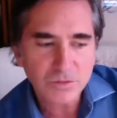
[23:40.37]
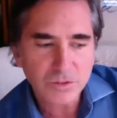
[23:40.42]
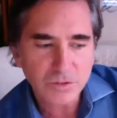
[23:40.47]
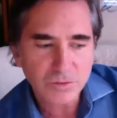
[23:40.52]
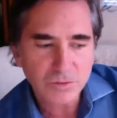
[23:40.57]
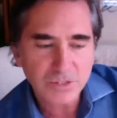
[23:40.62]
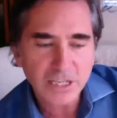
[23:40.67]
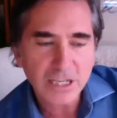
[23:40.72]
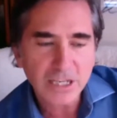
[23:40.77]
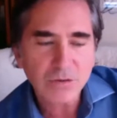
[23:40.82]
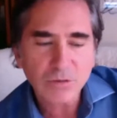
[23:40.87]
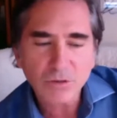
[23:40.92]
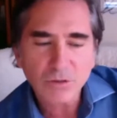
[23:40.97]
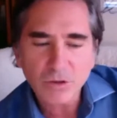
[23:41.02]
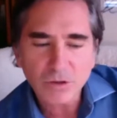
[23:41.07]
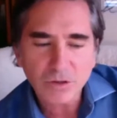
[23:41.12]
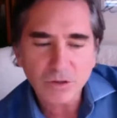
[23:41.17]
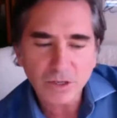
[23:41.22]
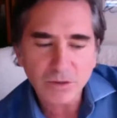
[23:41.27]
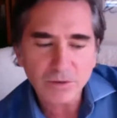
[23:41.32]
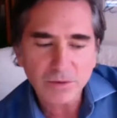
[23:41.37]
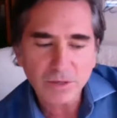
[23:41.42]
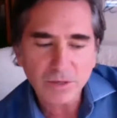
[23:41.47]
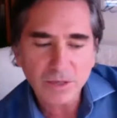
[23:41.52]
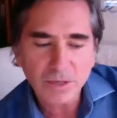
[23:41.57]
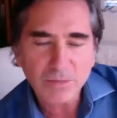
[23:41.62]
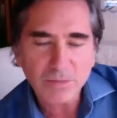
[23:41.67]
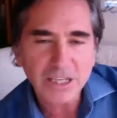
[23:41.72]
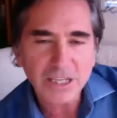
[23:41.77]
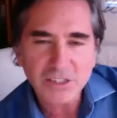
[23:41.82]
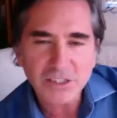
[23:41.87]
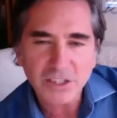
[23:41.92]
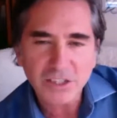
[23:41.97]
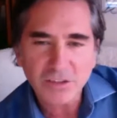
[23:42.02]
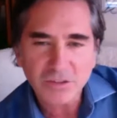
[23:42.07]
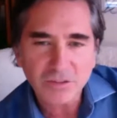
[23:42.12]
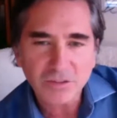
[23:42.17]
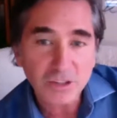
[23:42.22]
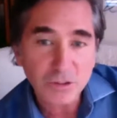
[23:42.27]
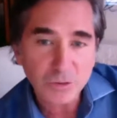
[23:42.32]
take root and make
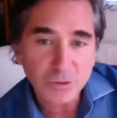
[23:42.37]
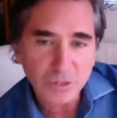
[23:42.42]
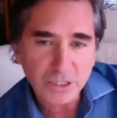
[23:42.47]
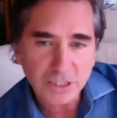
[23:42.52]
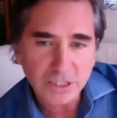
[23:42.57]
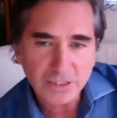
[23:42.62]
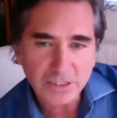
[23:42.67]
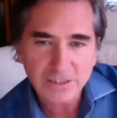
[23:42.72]
sense visually.